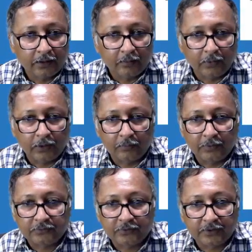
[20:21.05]
Bill of
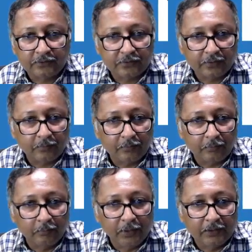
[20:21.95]
exchange,
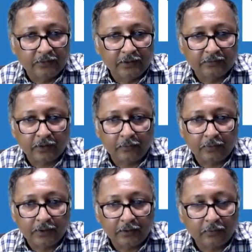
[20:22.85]
bills
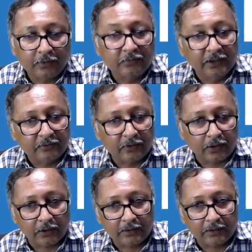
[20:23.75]
discounted was dishonored.